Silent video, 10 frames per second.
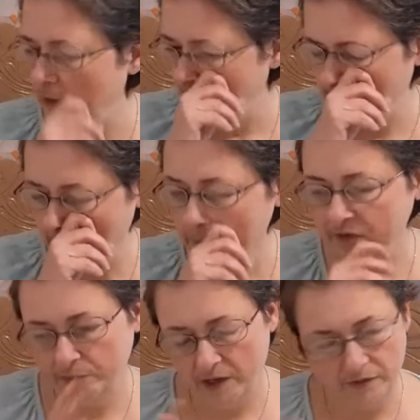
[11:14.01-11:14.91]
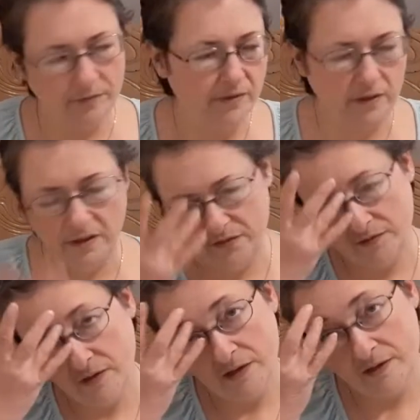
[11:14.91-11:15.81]
And I almost bought them and then I
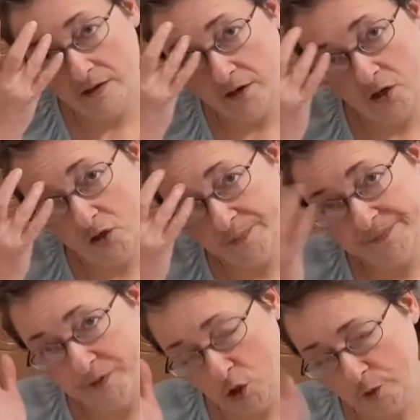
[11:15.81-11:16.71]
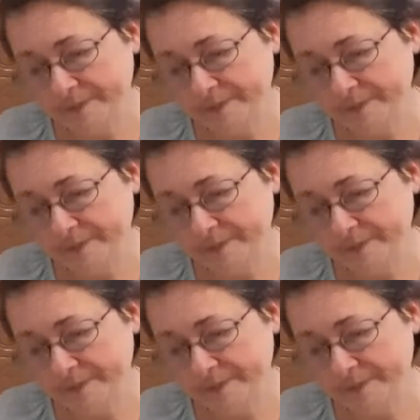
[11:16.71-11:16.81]
decided, you know, no.